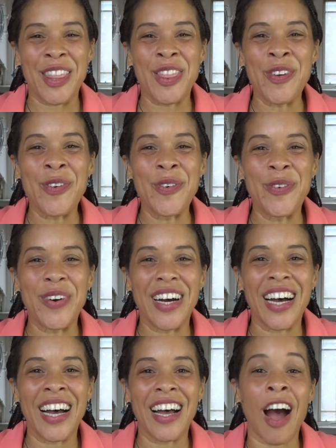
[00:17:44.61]
through
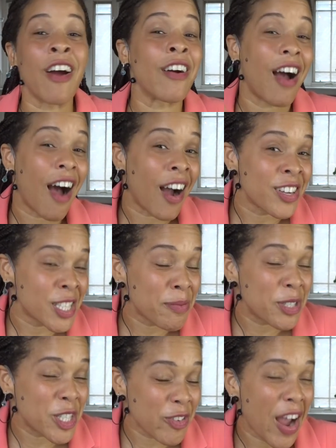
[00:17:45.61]
our
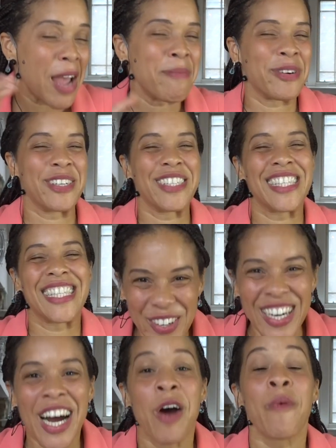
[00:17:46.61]
subscribers.
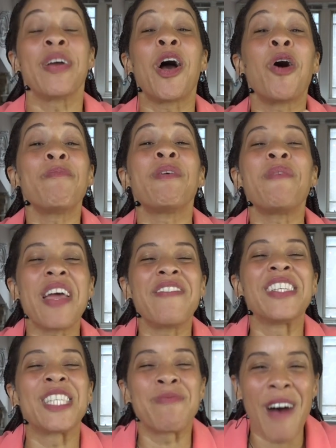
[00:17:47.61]
We hope that we have
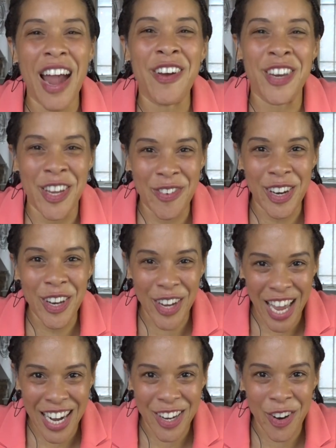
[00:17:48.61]
inspired you to look
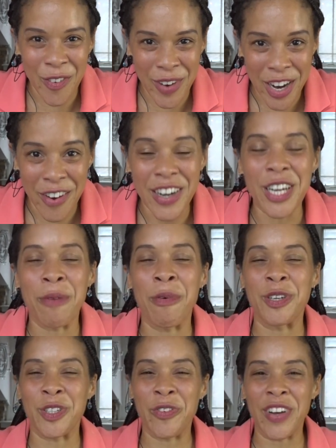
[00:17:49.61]
at a career in
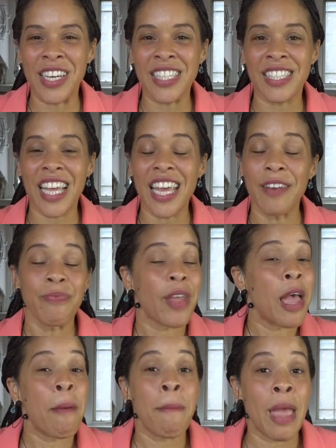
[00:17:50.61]
commercial real estate,
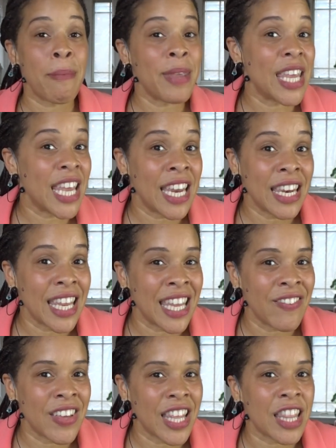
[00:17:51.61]
maybe
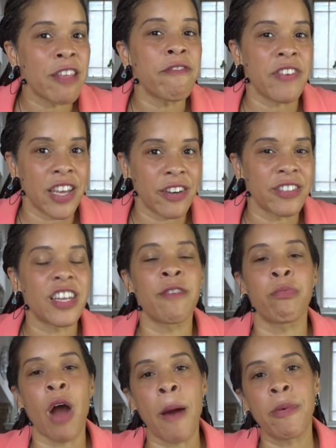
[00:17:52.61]
even in the field of
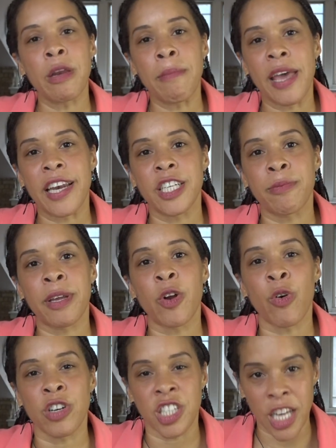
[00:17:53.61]
property management
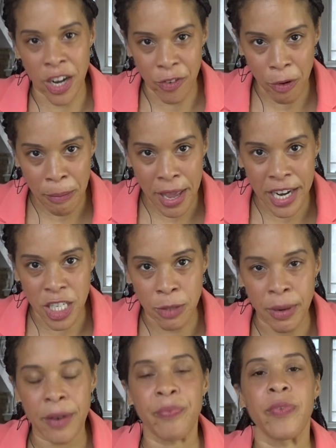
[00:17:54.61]
or general
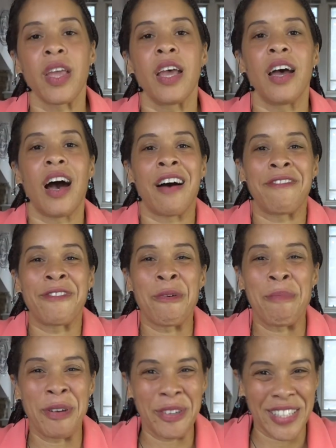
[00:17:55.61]
management for
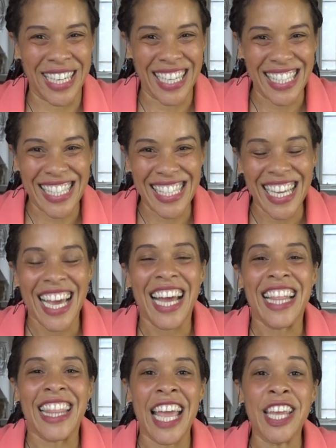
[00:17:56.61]
buildings.
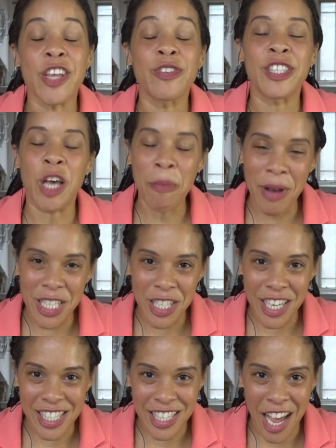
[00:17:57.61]
Thank you so much,
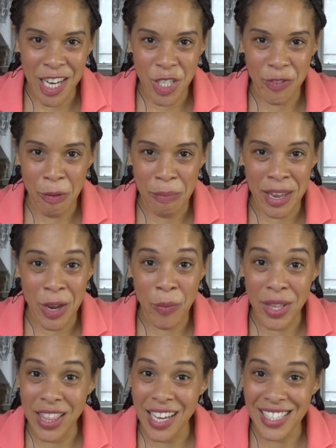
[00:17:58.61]
Cassandra, for being
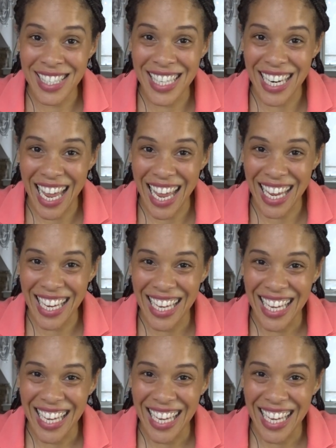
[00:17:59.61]
with us today.